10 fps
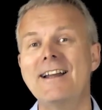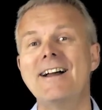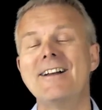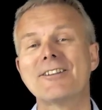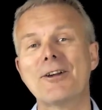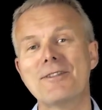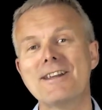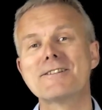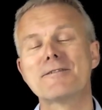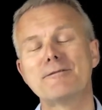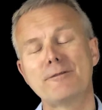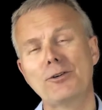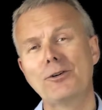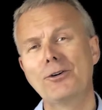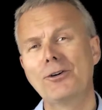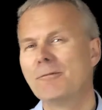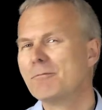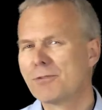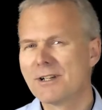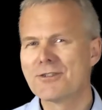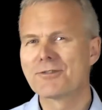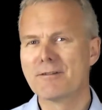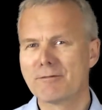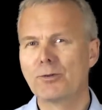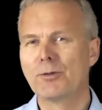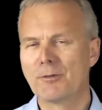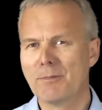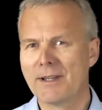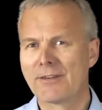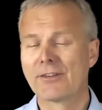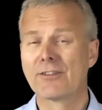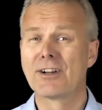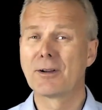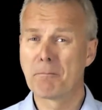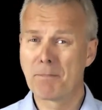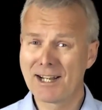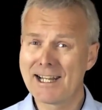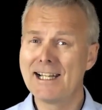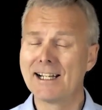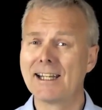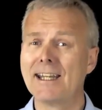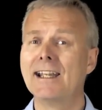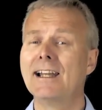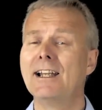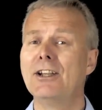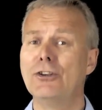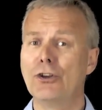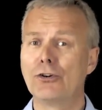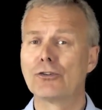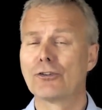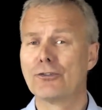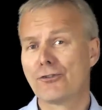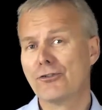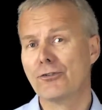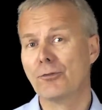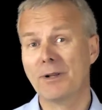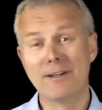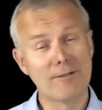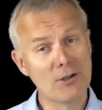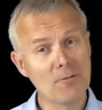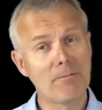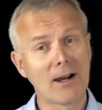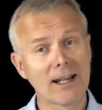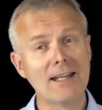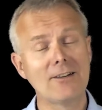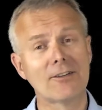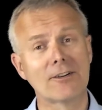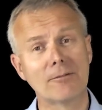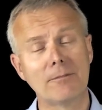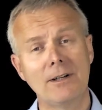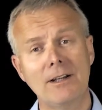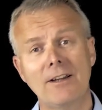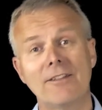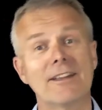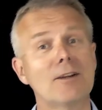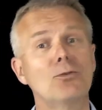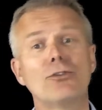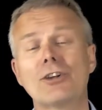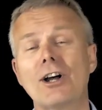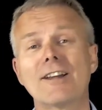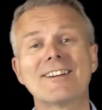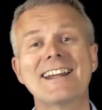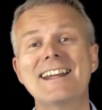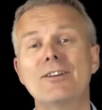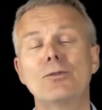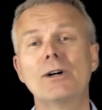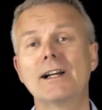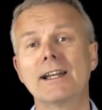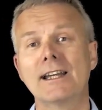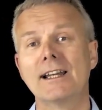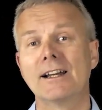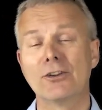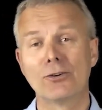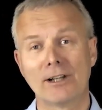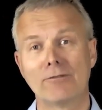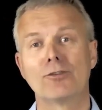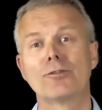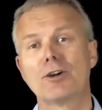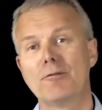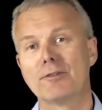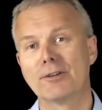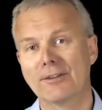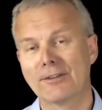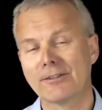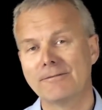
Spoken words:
So these are four pretty straightforward myths that are plainly not true. But if you buy into them, they will start to eat away at your levels of confidence.